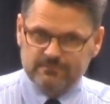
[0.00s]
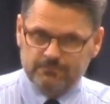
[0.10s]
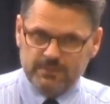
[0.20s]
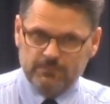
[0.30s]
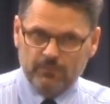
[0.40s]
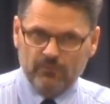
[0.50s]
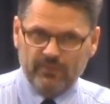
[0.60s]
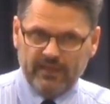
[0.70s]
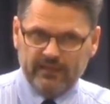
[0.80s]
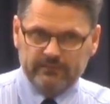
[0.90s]
people
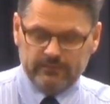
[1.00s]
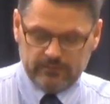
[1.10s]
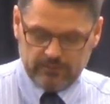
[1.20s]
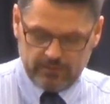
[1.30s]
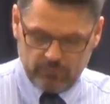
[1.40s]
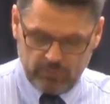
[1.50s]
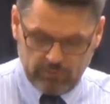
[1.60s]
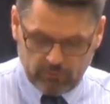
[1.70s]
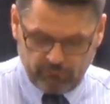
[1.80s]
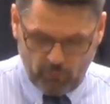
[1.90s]
that we
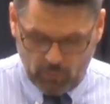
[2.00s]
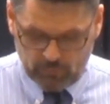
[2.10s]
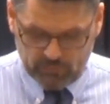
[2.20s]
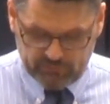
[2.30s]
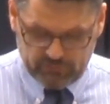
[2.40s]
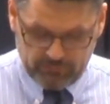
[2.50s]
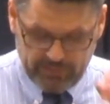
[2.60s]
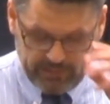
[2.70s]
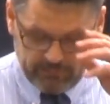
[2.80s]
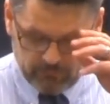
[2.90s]
look forward to
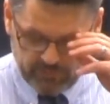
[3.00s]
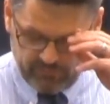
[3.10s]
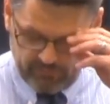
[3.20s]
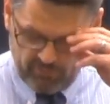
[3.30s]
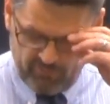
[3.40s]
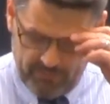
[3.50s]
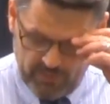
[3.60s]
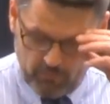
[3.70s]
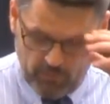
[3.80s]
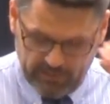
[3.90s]
being with and
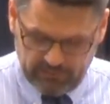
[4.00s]
speak well